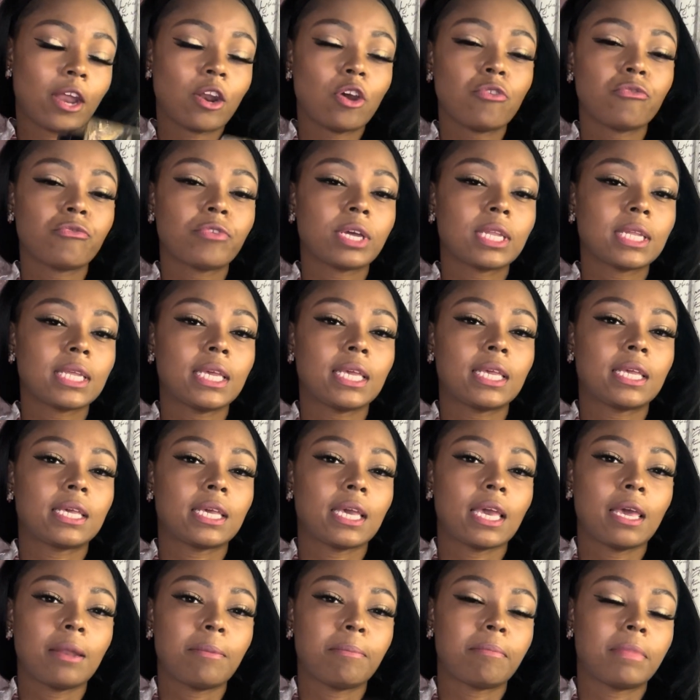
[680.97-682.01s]
really
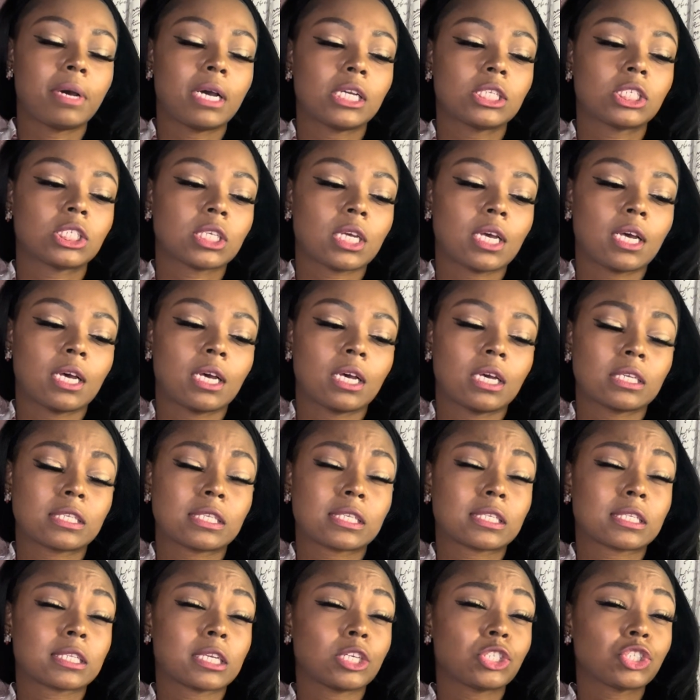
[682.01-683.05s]
get much
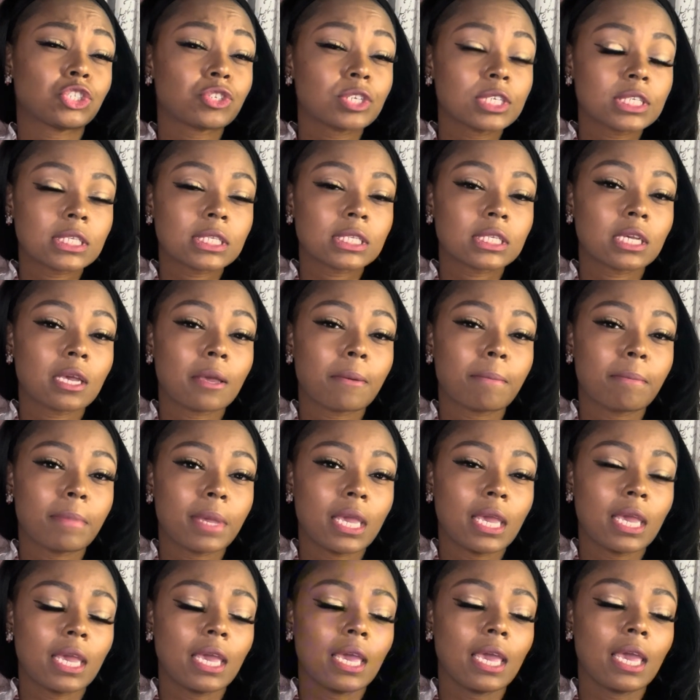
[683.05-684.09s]
citrus to
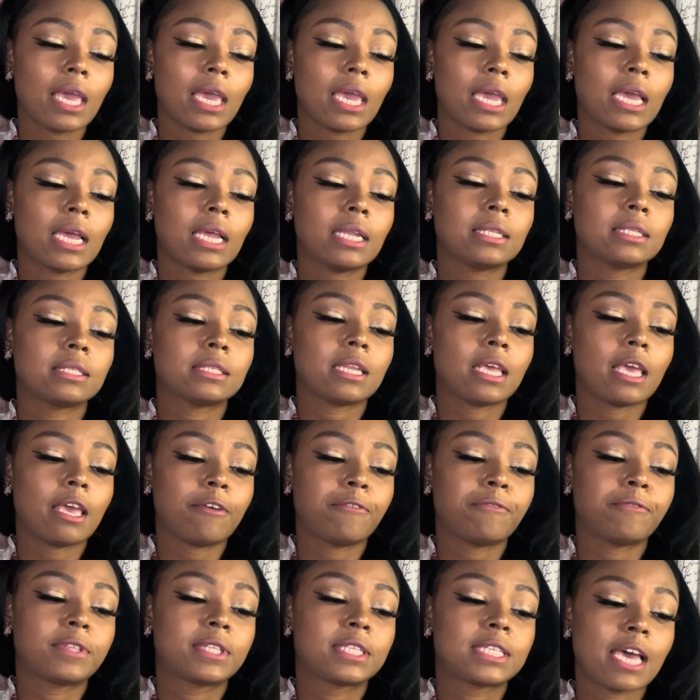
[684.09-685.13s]
me.
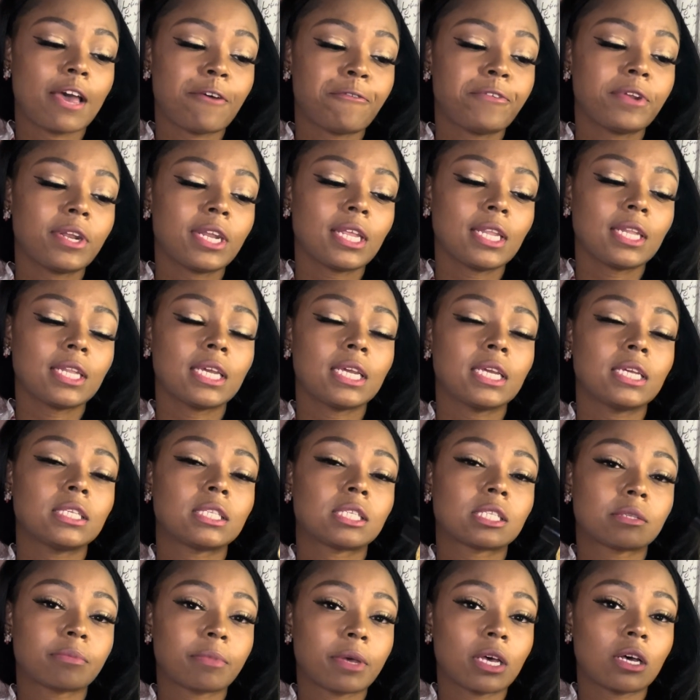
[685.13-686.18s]
It definitely
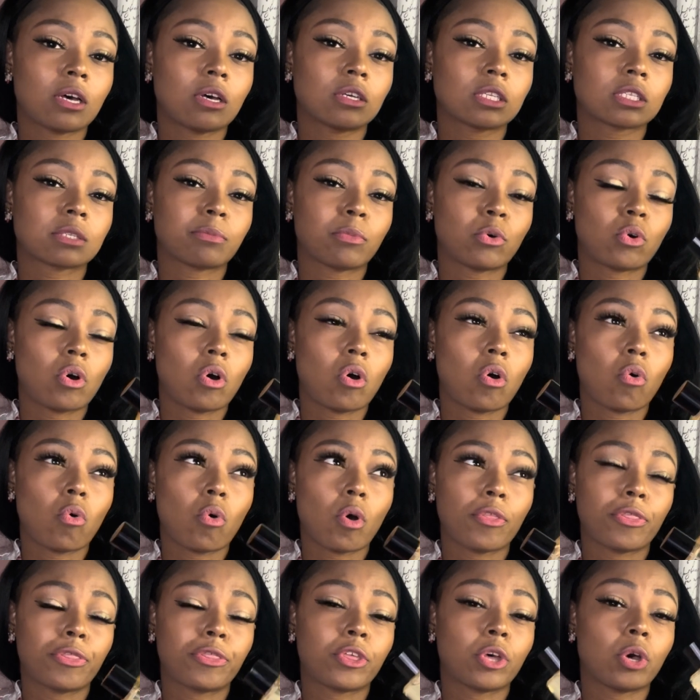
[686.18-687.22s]
smells more
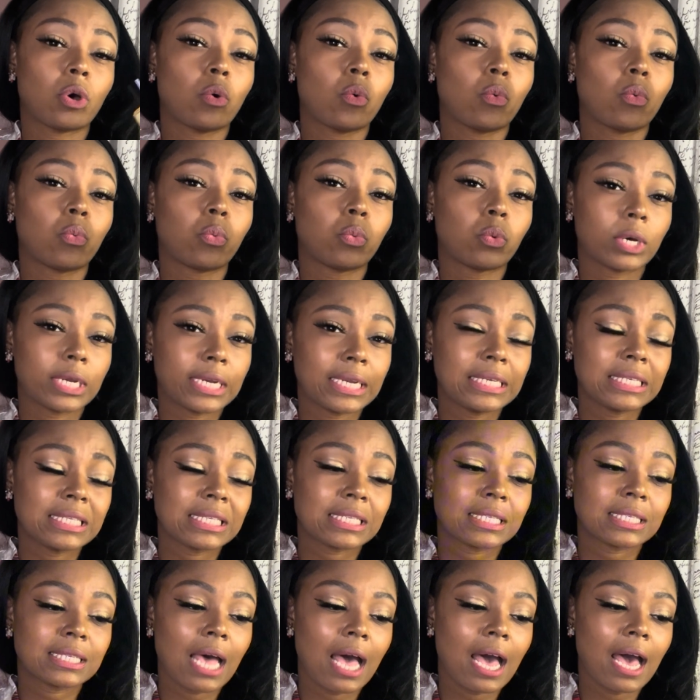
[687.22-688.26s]
on the woody
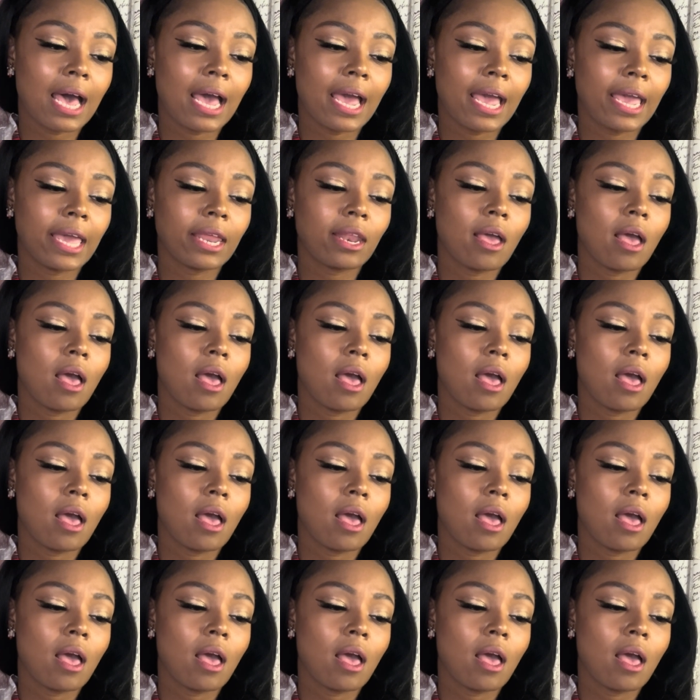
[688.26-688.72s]
side.